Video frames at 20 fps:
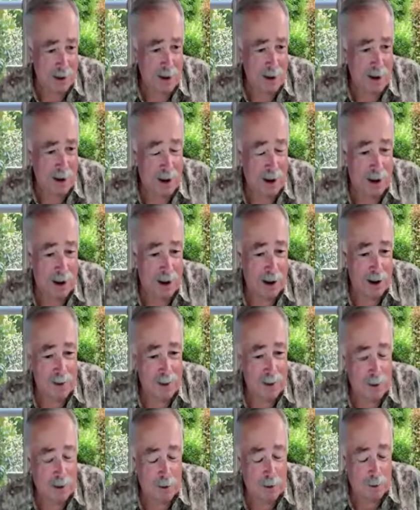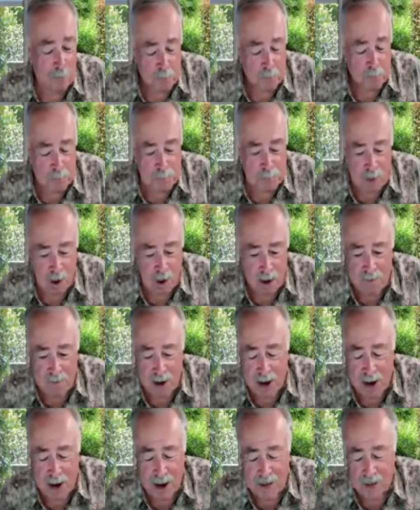And so I've
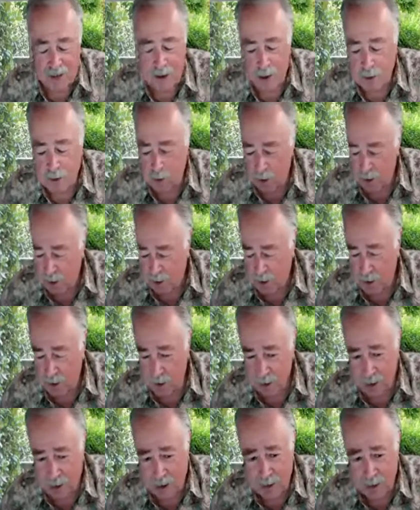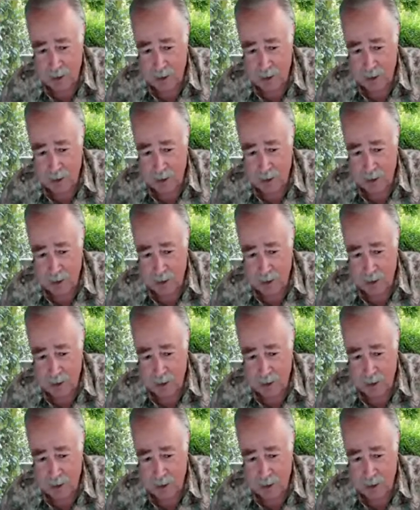asked him to join us here today.